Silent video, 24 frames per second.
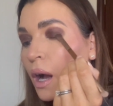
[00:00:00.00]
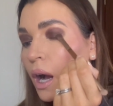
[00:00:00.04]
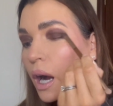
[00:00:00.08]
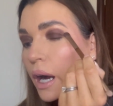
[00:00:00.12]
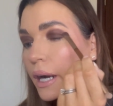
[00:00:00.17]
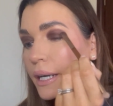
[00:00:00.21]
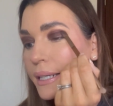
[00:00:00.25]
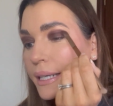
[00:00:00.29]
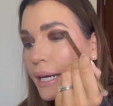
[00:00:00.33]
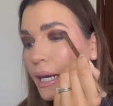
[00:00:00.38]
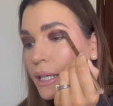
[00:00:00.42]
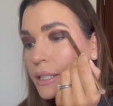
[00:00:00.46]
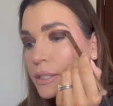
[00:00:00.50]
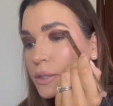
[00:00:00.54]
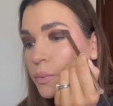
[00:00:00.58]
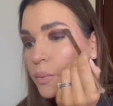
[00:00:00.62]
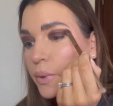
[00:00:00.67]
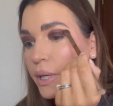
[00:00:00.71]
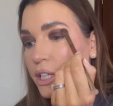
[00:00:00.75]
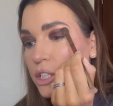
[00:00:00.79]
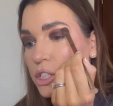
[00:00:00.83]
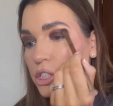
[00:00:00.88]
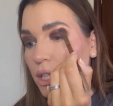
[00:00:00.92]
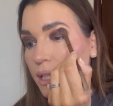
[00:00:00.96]
I kind of
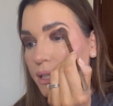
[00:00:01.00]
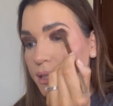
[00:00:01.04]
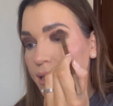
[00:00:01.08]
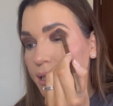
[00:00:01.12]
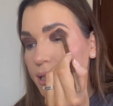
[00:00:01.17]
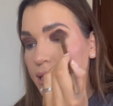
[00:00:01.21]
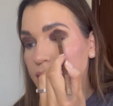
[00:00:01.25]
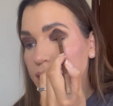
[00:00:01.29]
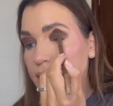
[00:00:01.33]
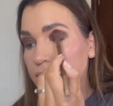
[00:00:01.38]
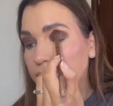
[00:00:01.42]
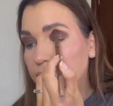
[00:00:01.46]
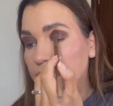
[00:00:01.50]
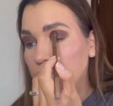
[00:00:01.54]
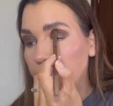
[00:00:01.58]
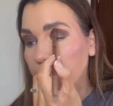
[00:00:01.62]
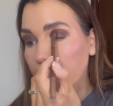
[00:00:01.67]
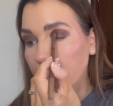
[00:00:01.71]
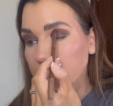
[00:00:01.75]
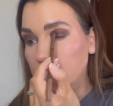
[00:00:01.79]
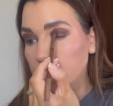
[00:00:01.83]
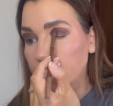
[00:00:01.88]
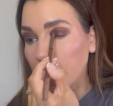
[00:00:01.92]
wish, like, this is like the best